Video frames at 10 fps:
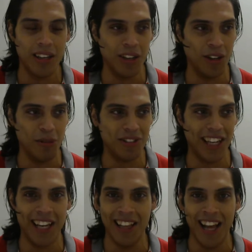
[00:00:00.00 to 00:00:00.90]
You know what I'm
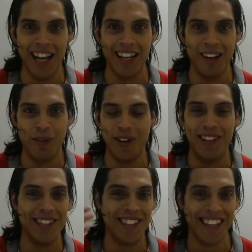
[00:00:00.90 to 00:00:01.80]
saying? Like
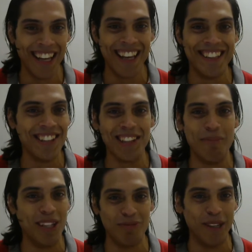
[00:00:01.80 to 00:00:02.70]
this
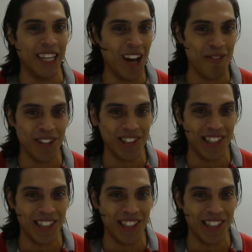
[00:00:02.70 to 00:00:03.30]
isn't me speaking, obviously.